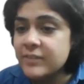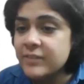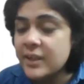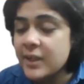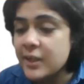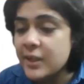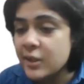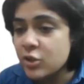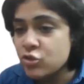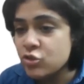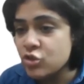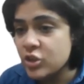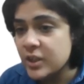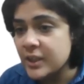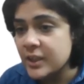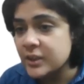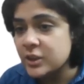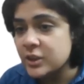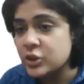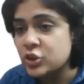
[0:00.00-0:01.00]
have their literature
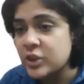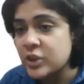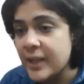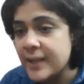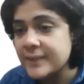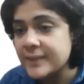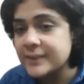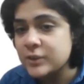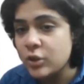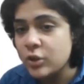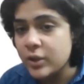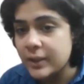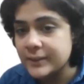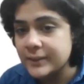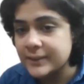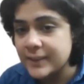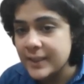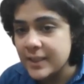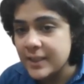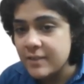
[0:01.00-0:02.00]
in the Jain
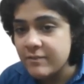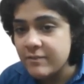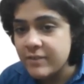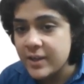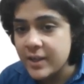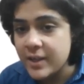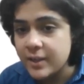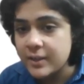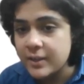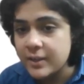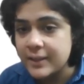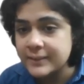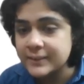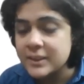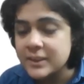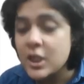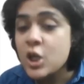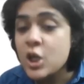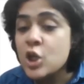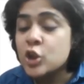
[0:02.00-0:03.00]
Sauraseni, whereas
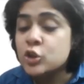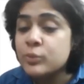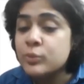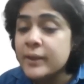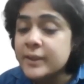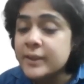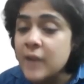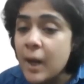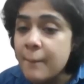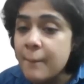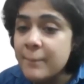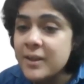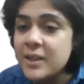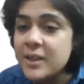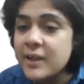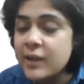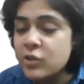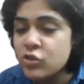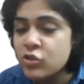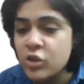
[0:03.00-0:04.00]
Shwetambar
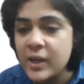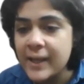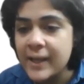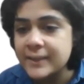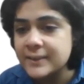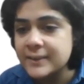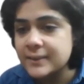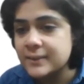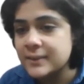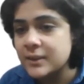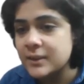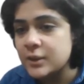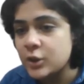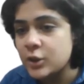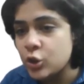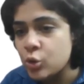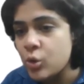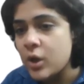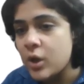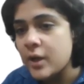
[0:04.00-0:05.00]
literature exists in
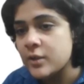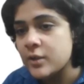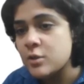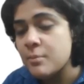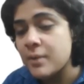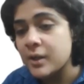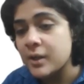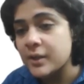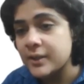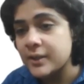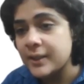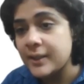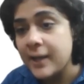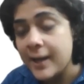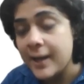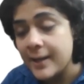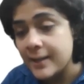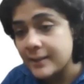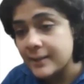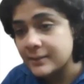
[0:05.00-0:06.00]
two Ardha Magadhi
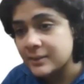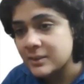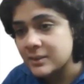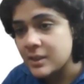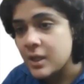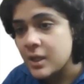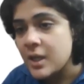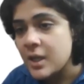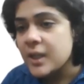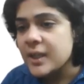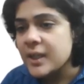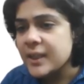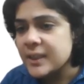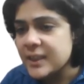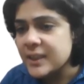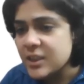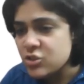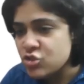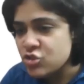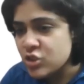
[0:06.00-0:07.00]
dialects.
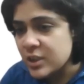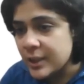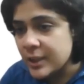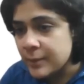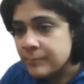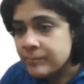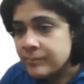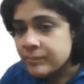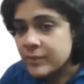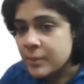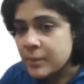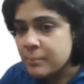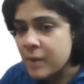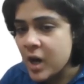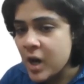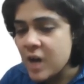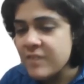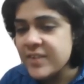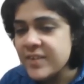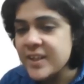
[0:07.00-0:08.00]
Initially,
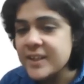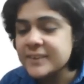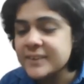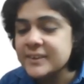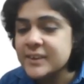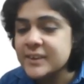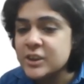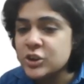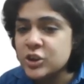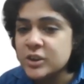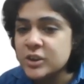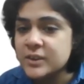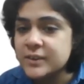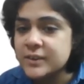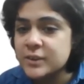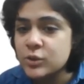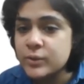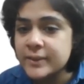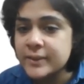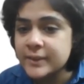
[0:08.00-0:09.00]
Mahavira's
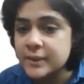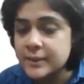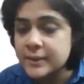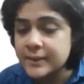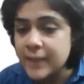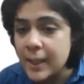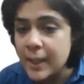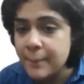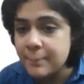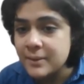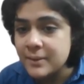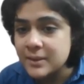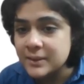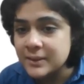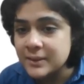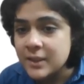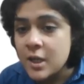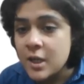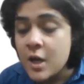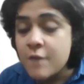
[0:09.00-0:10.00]
teachings to his
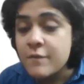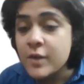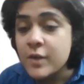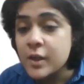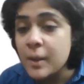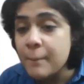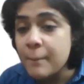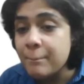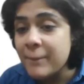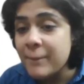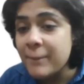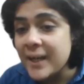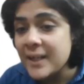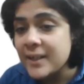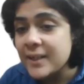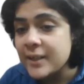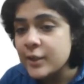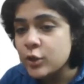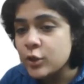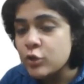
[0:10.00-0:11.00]
disciples were
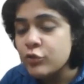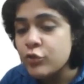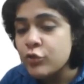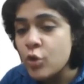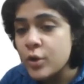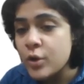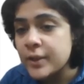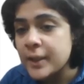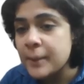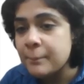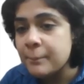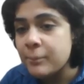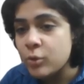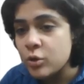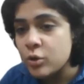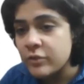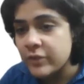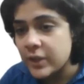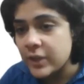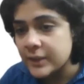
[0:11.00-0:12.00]
compiled into 14
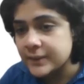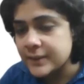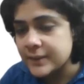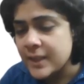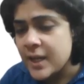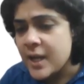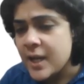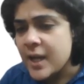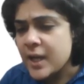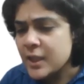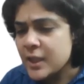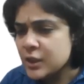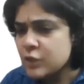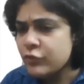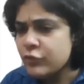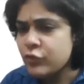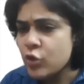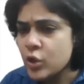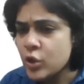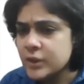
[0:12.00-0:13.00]
Purvas. In
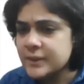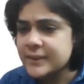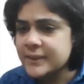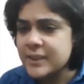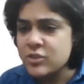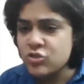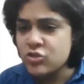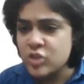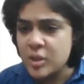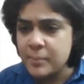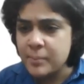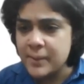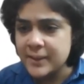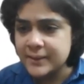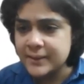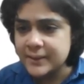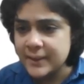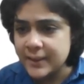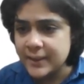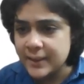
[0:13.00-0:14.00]
the 4th century
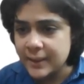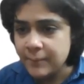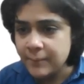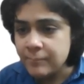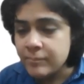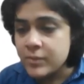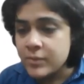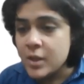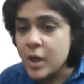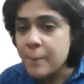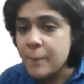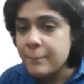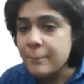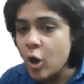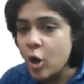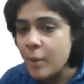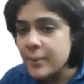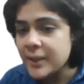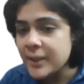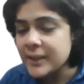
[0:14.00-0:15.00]
BCE, a
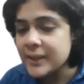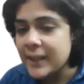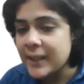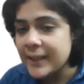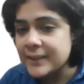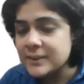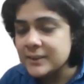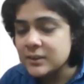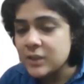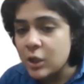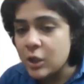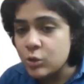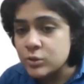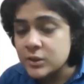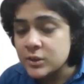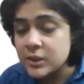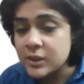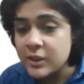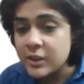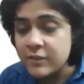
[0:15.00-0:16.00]
prominent
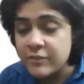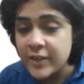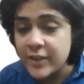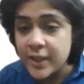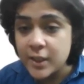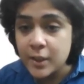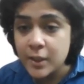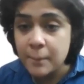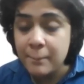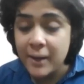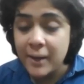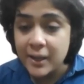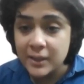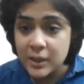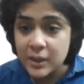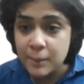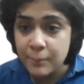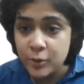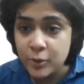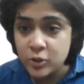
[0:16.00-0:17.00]
council convened in
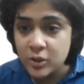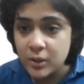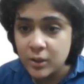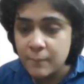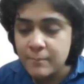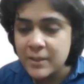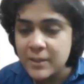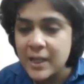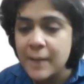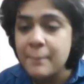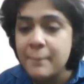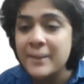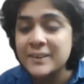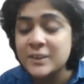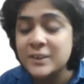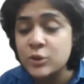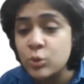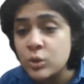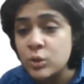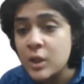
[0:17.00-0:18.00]
Patliputra, led by
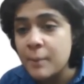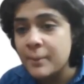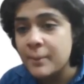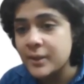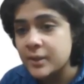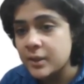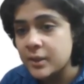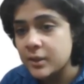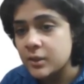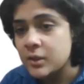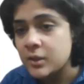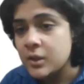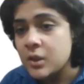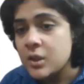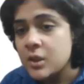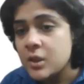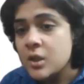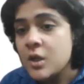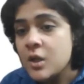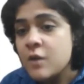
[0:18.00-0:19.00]
Sthulabhadra,
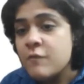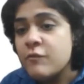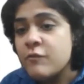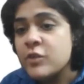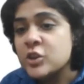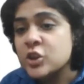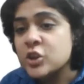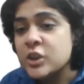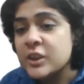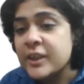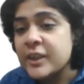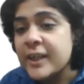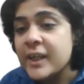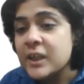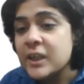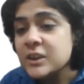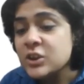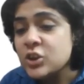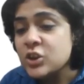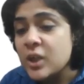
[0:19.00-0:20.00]
which
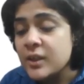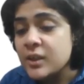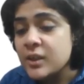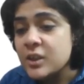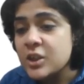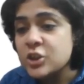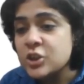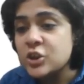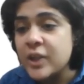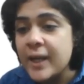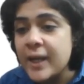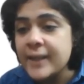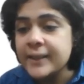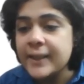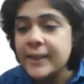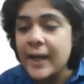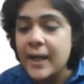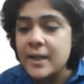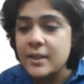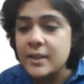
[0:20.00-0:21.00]
reconstructed the
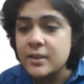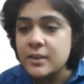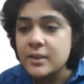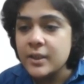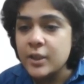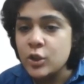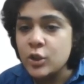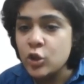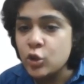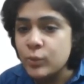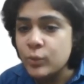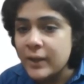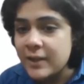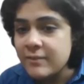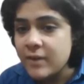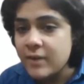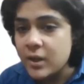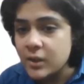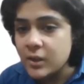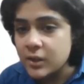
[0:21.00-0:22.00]
Jain canon into
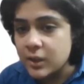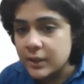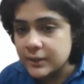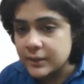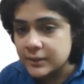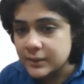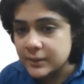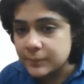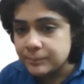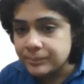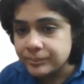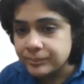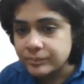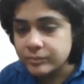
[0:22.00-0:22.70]
12 Angas.